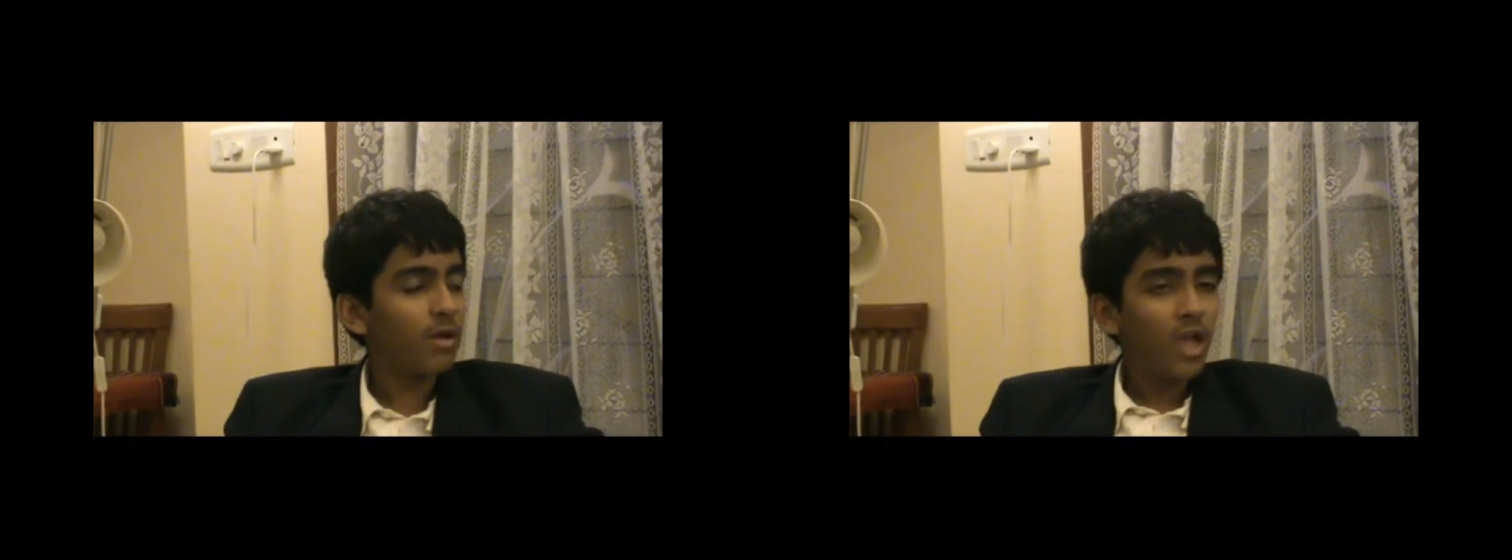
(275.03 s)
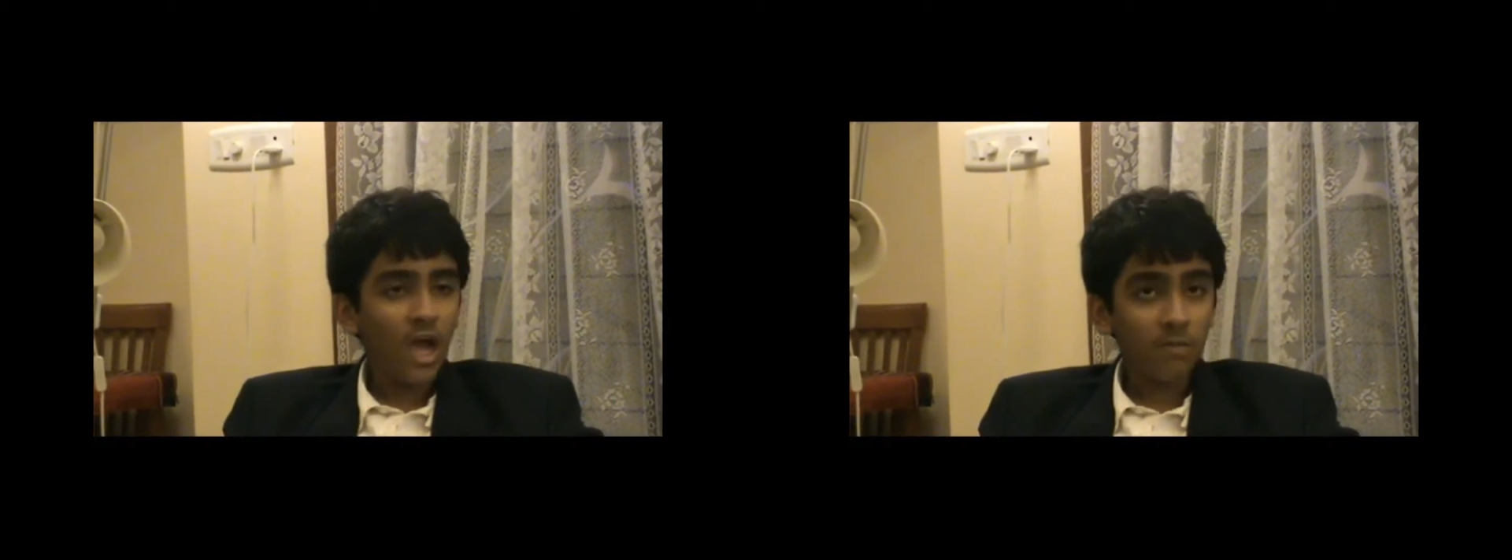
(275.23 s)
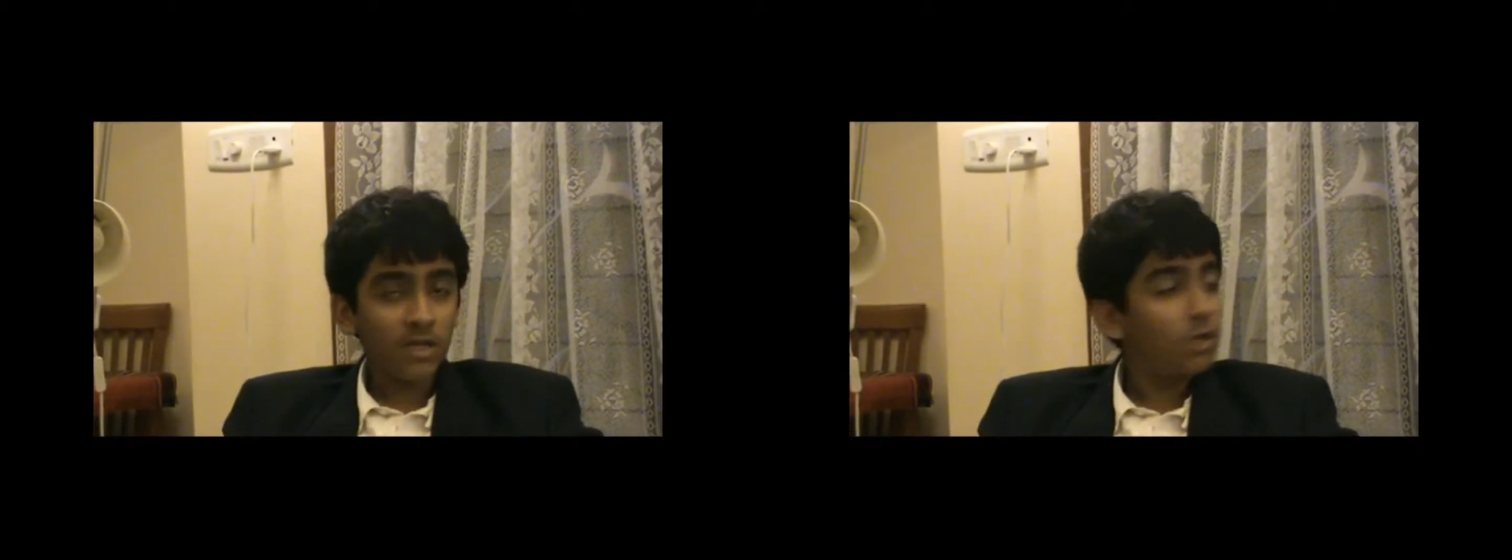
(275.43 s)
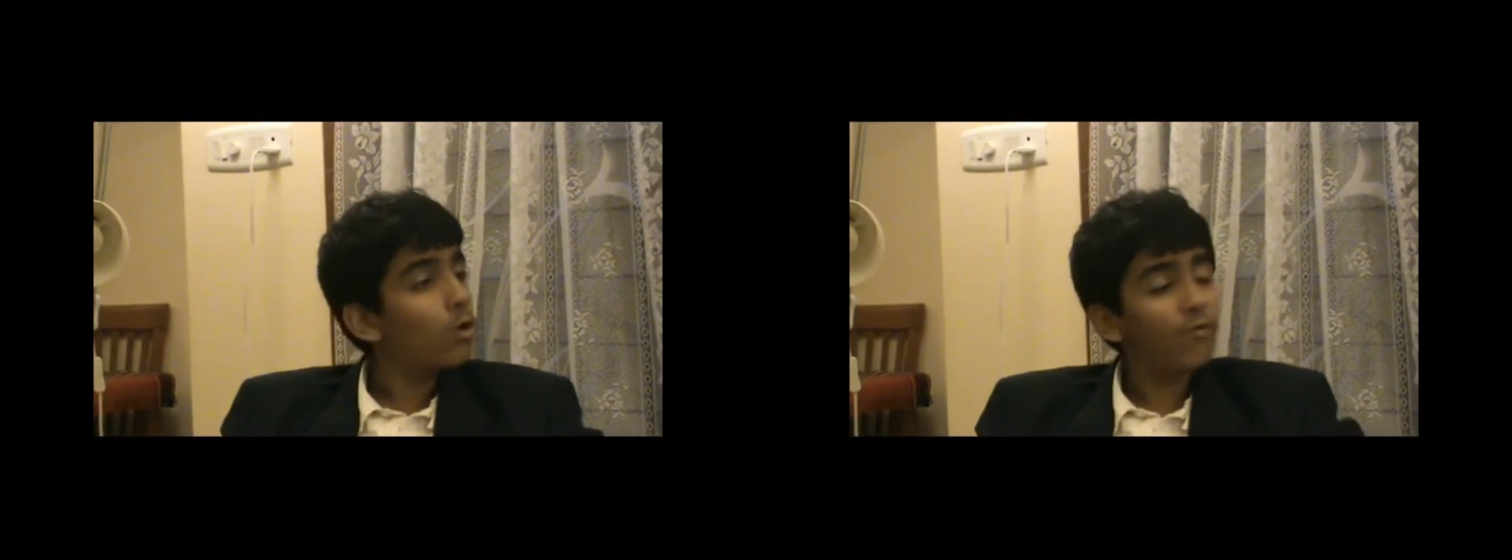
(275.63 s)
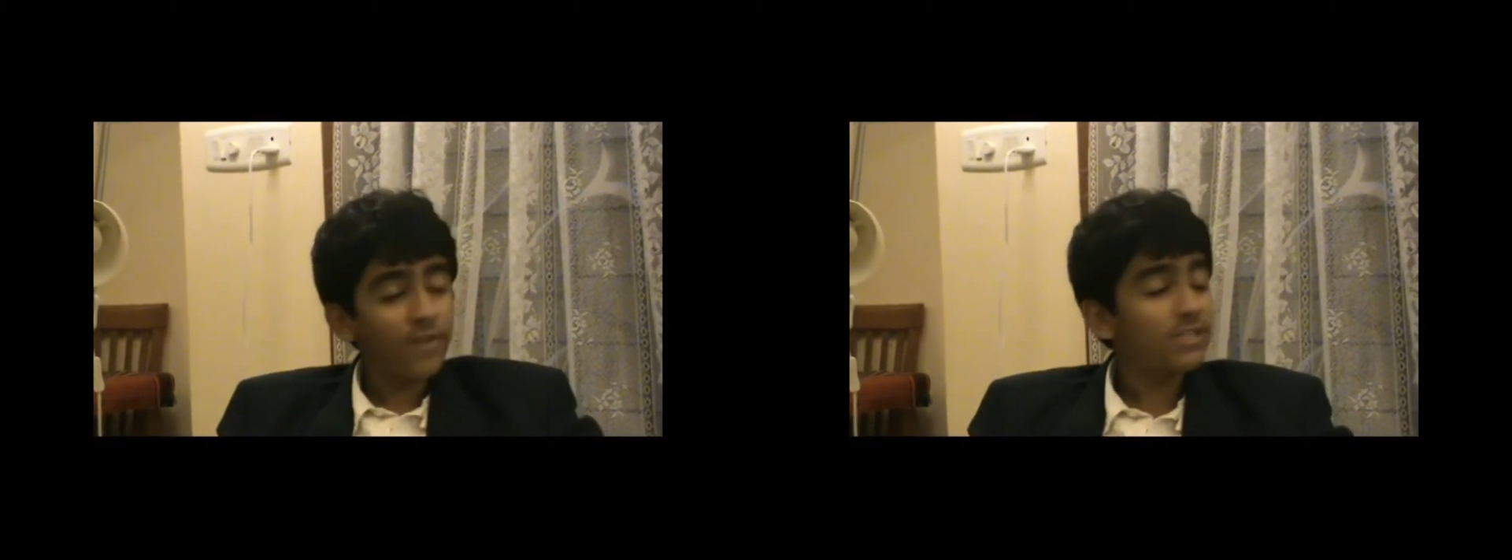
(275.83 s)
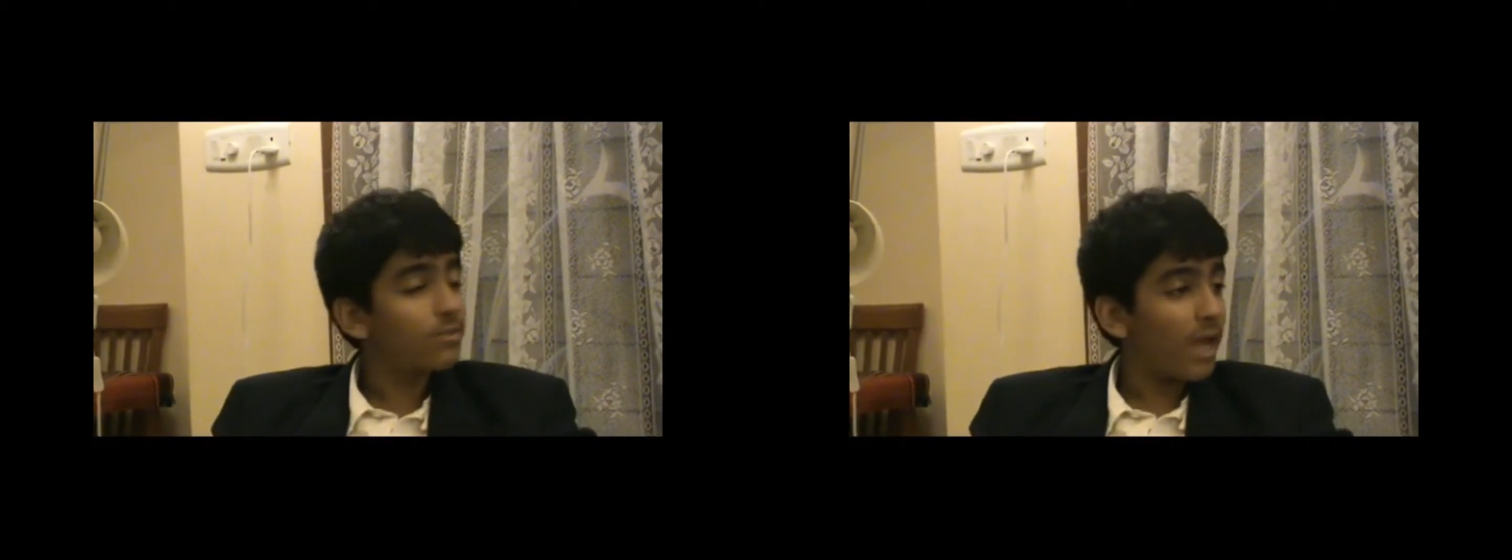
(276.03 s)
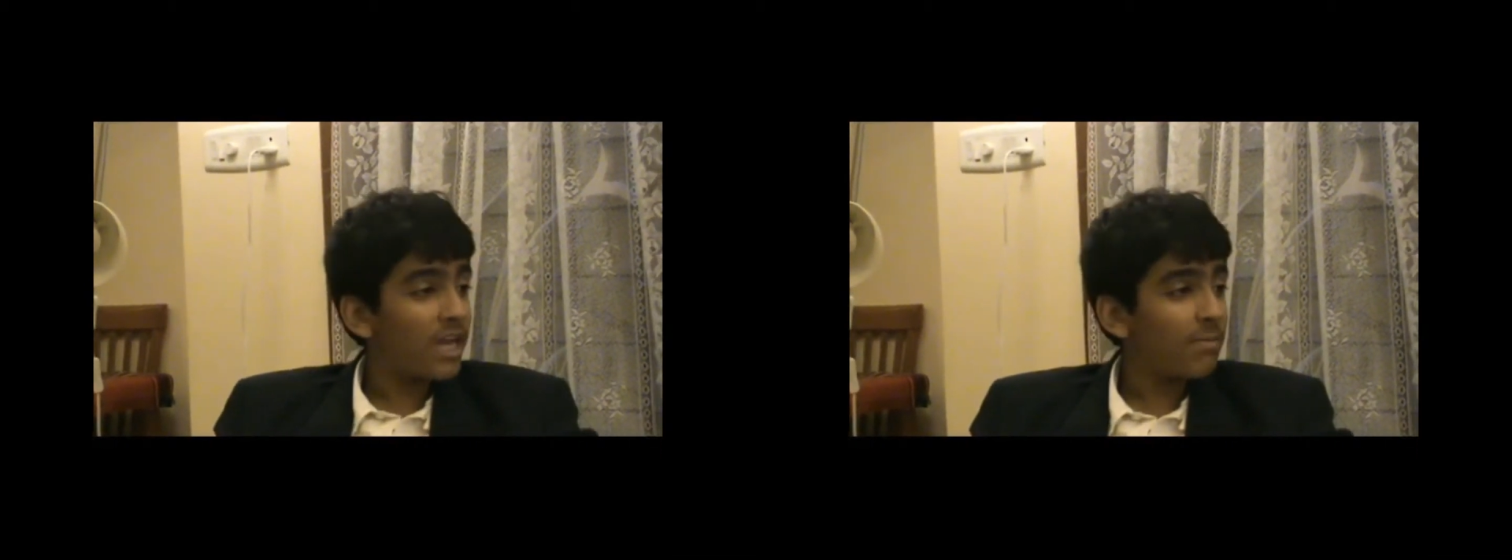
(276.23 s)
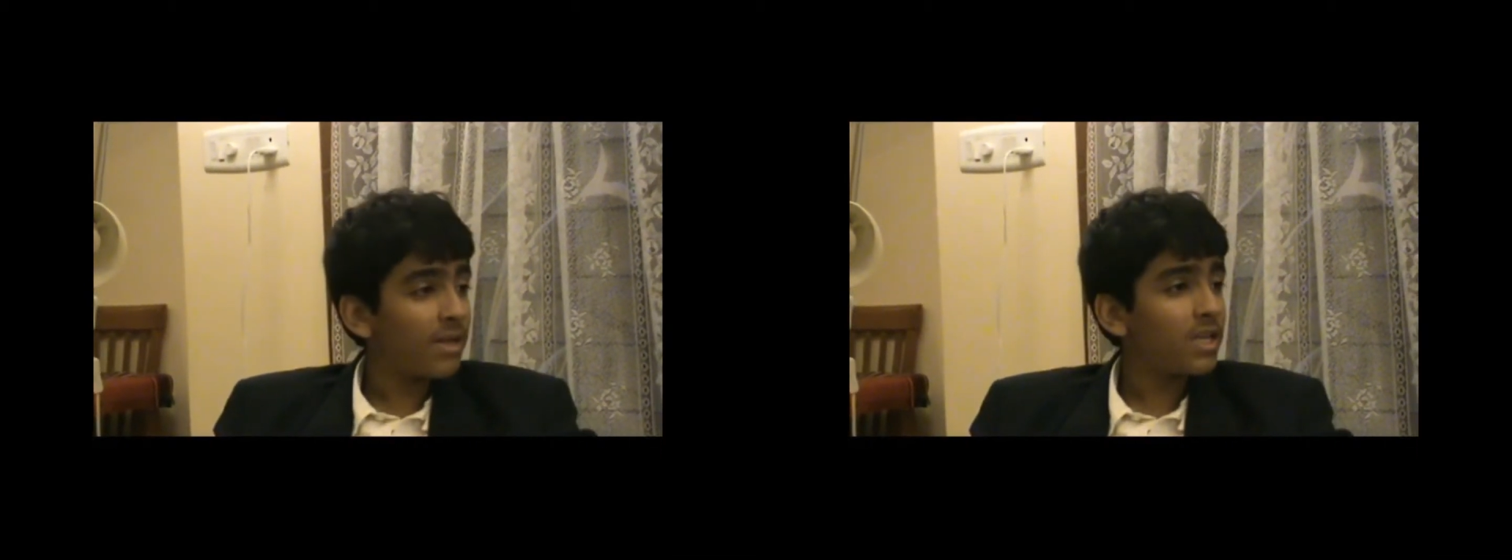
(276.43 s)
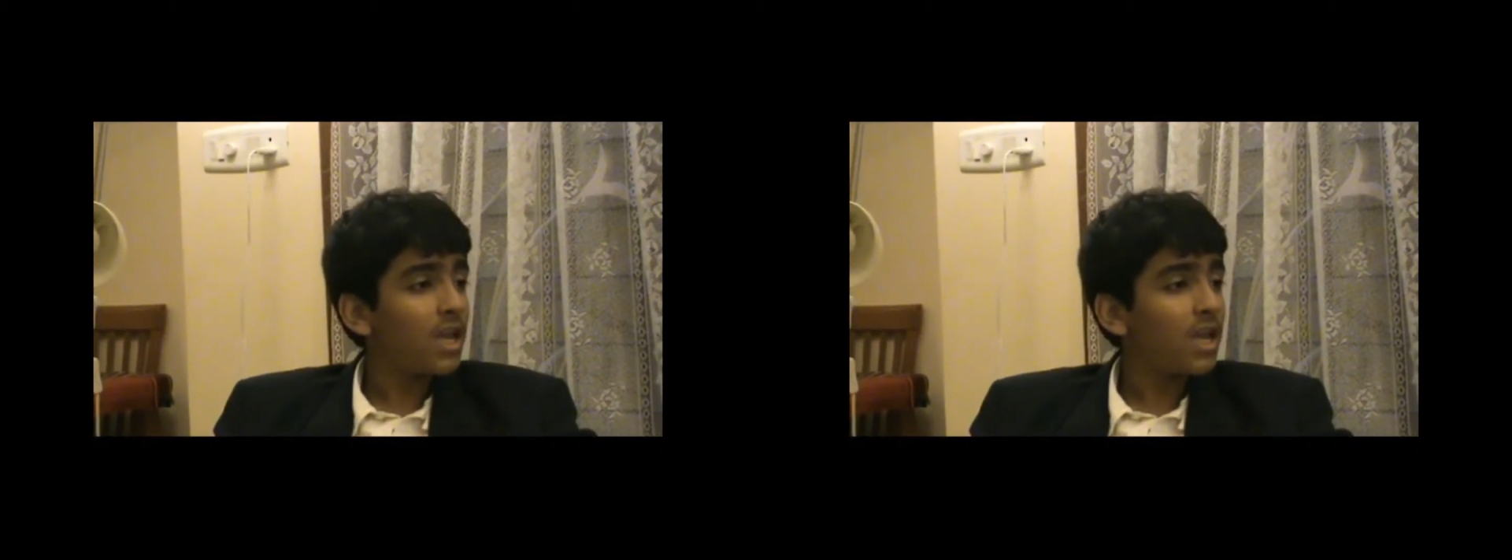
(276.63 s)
I mean, no offense to anybody,